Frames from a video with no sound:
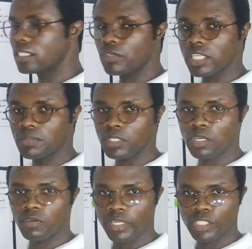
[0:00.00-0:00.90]
the
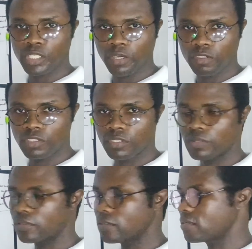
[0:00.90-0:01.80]
transmission ratios
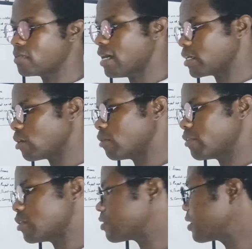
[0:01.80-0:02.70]
and all
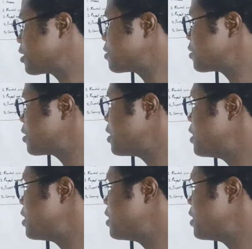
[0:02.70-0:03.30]
of those things.